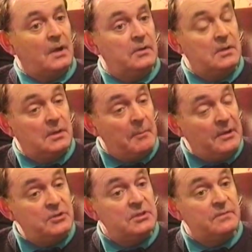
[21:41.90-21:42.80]
or the
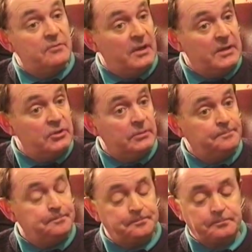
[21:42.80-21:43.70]
dimensions of religion,
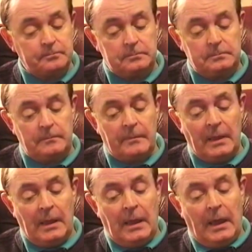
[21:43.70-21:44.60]

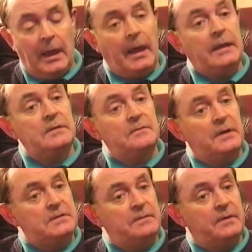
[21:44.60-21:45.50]
and
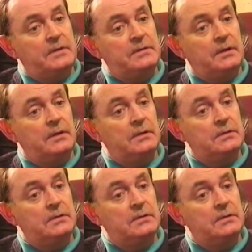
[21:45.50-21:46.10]
vice versa.